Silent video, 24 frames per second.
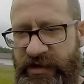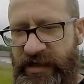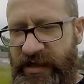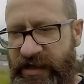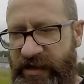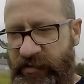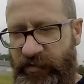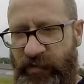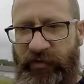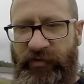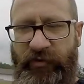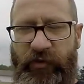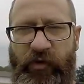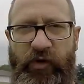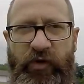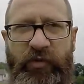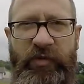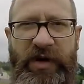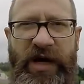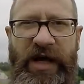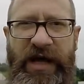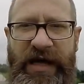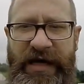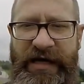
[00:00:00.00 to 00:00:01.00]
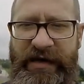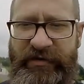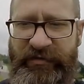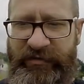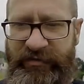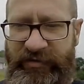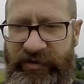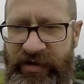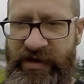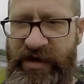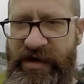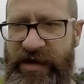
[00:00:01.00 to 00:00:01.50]
perform live,
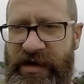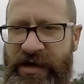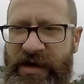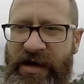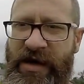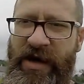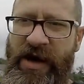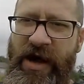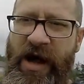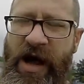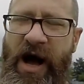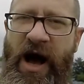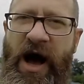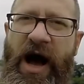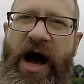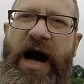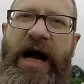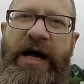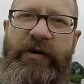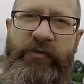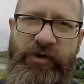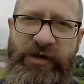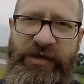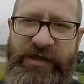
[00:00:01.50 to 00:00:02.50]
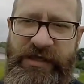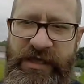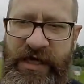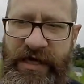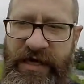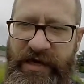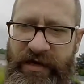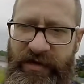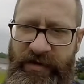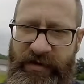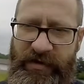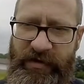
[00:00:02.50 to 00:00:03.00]
I would
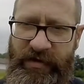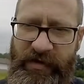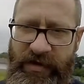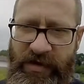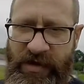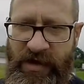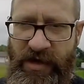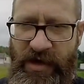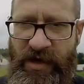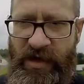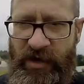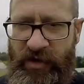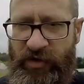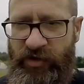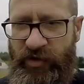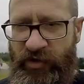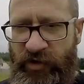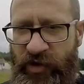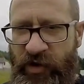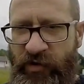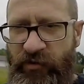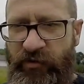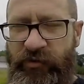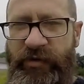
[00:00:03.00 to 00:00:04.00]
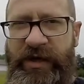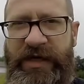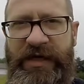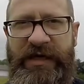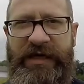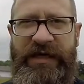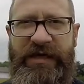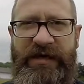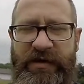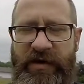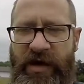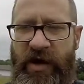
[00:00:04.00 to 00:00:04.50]
say you're not
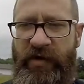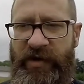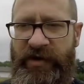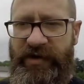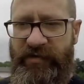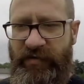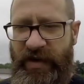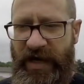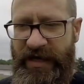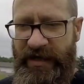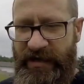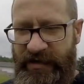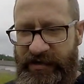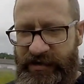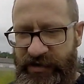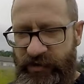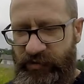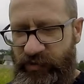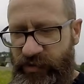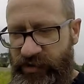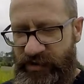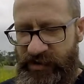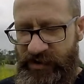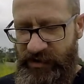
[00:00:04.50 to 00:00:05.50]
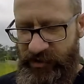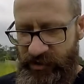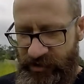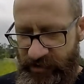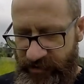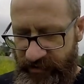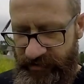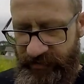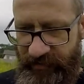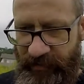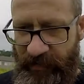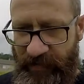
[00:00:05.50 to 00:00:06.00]
really going to make it as a
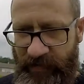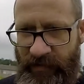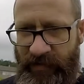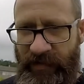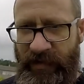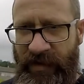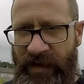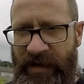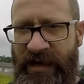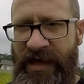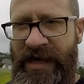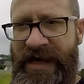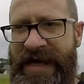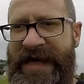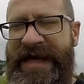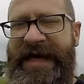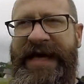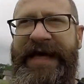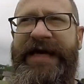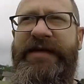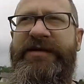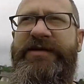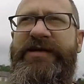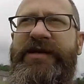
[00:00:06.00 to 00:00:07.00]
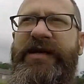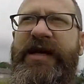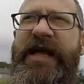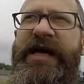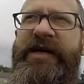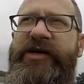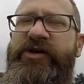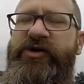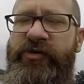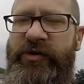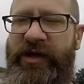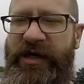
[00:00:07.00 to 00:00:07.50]
musician.
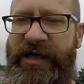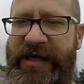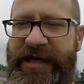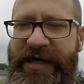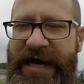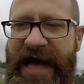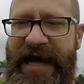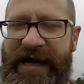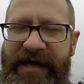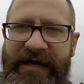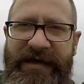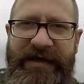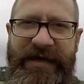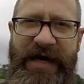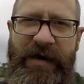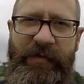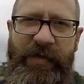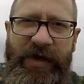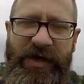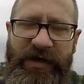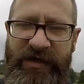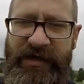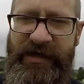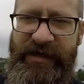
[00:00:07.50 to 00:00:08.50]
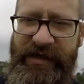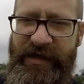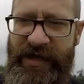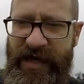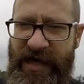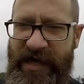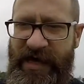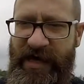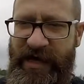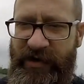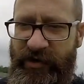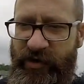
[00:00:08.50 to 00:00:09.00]
Intellectually and academically,
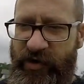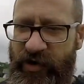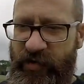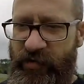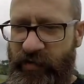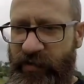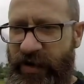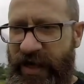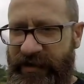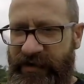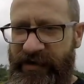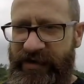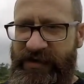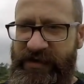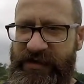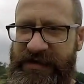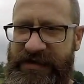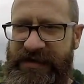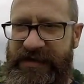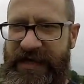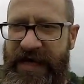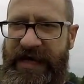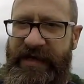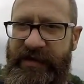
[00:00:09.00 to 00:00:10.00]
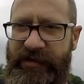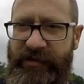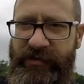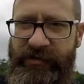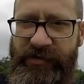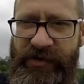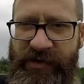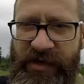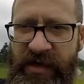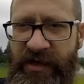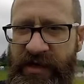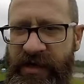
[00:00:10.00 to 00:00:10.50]
yeah, you can practice your
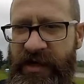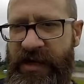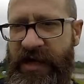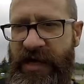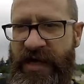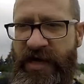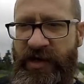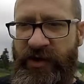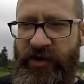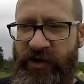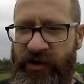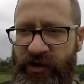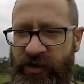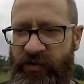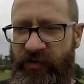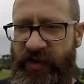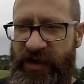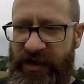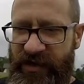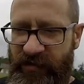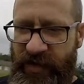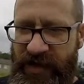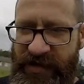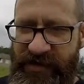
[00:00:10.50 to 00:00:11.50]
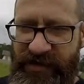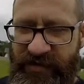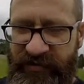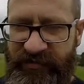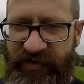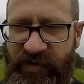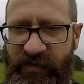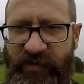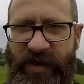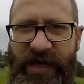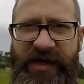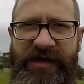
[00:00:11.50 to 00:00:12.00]
scales. You can be the best of
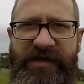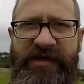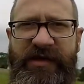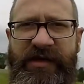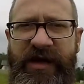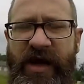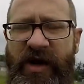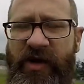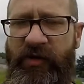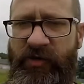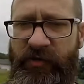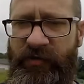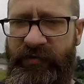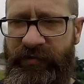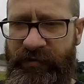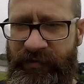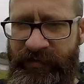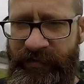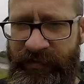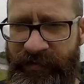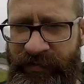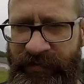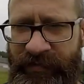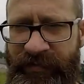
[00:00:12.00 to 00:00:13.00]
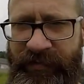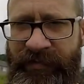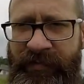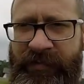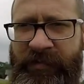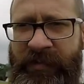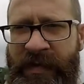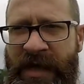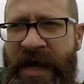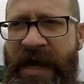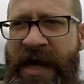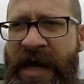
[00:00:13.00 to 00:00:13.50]
the best at home.
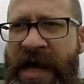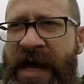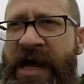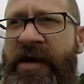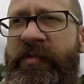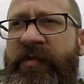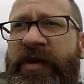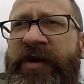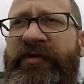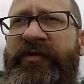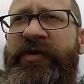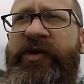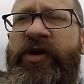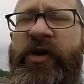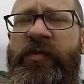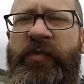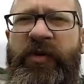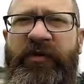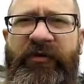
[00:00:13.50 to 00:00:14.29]
But if you're not